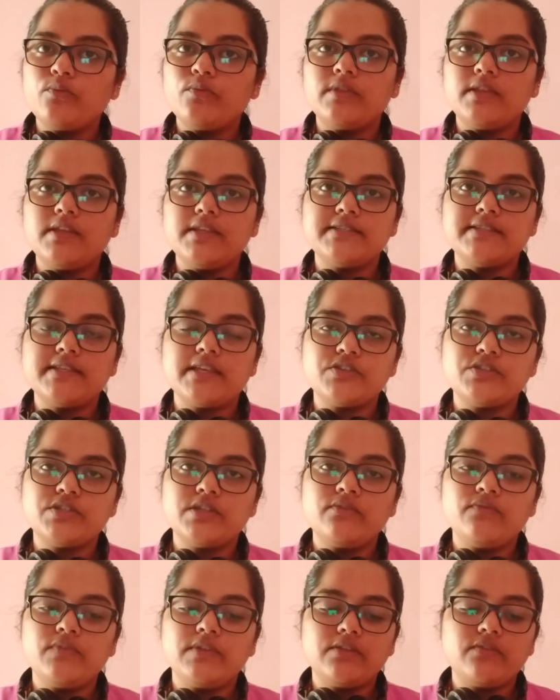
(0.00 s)
the
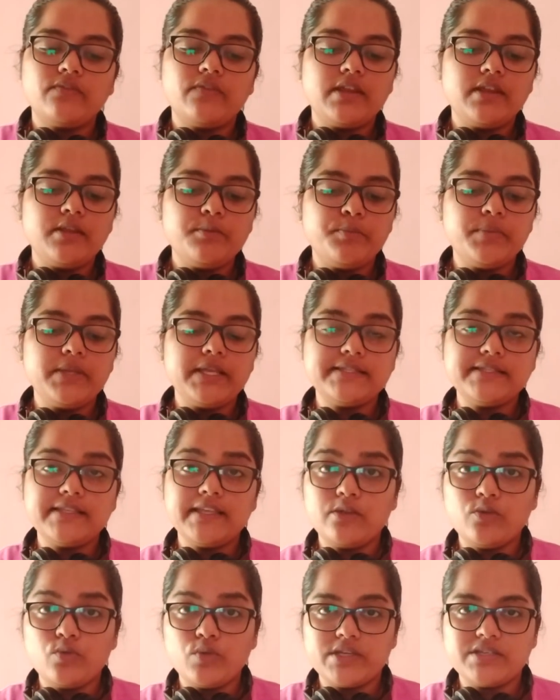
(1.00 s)
session with a very
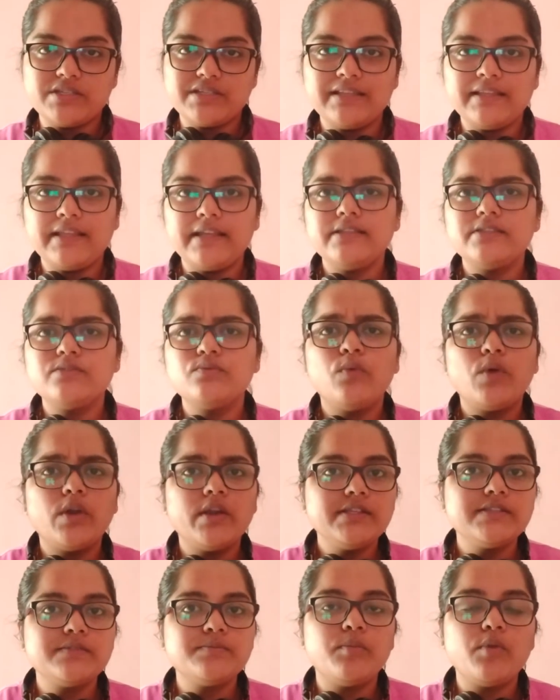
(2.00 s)
basic question, that is, what
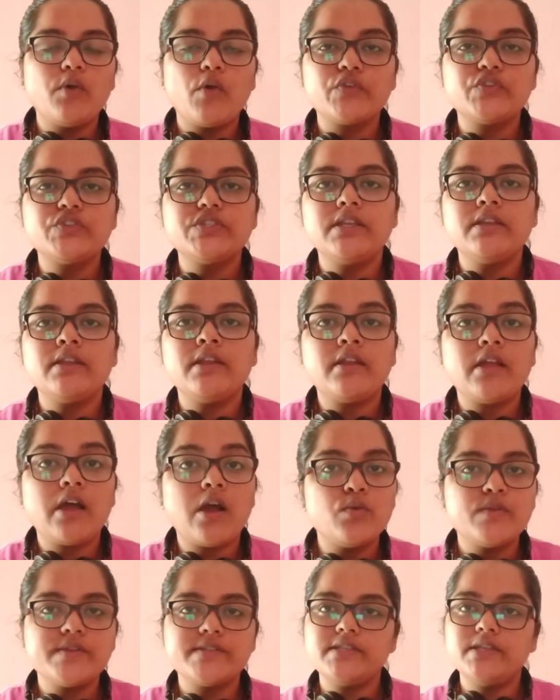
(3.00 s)
is blockchain and
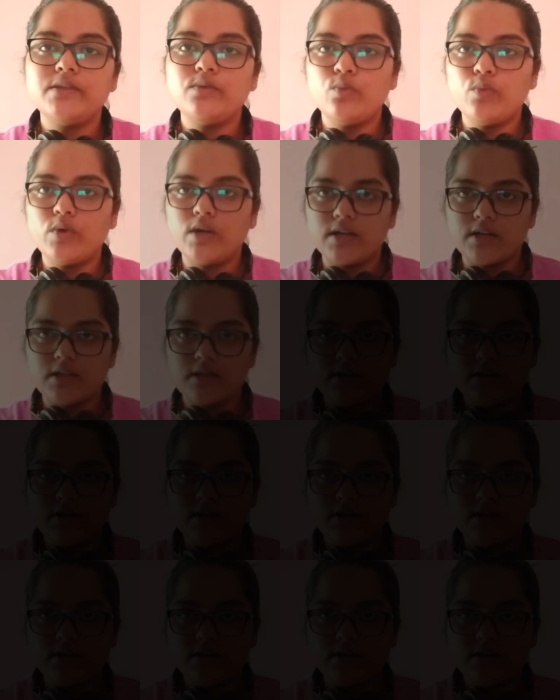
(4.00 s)
how does it work?